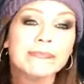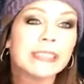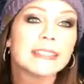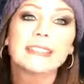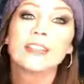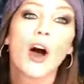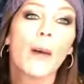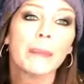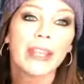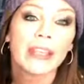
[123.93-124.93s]
This is
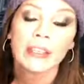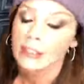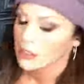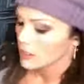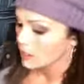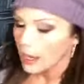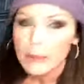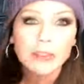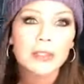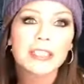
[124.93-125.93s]
all me.
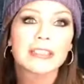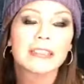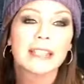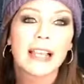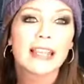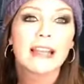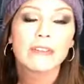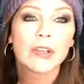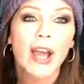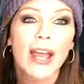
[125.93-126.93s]
I'm doing this because I love
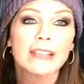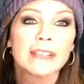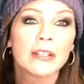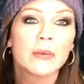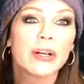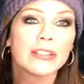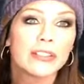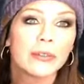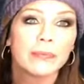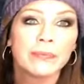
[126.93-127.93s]
you guys and I want
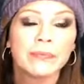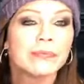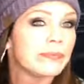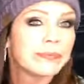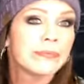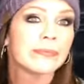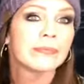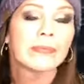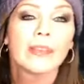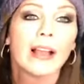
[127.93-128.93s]
to.
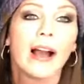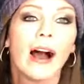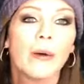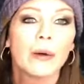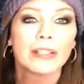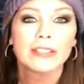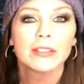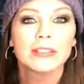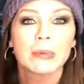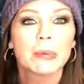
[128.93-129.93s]
I want to.
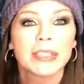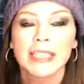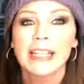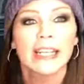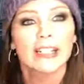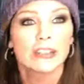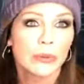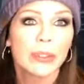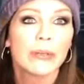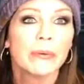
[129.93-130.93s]
It's my birthday and I can
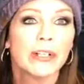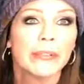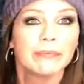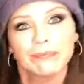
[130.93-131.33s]
do what I want.